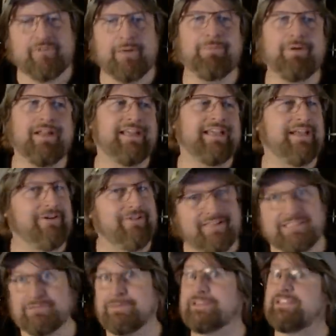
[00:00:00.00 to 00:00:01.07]
plug-in or
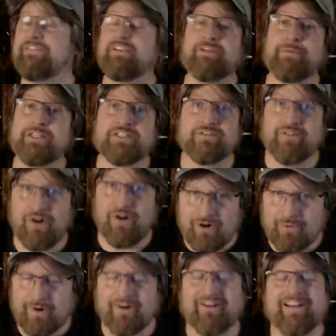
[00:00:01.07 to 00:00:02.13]
this specific piece of
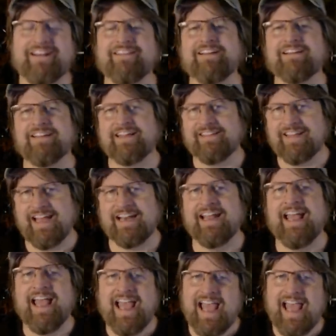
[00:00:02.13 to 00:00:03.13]
hardware or anything like that